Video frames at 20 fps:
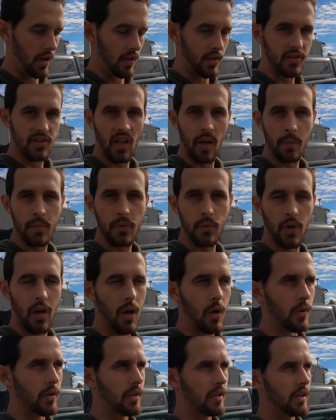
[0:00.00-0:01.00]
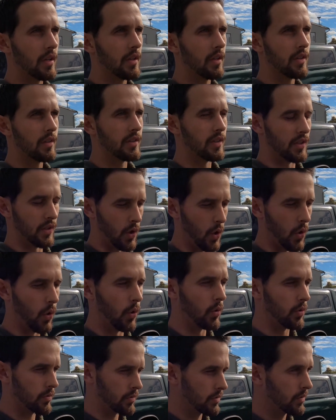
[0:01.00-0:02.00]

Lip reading: stumps around to go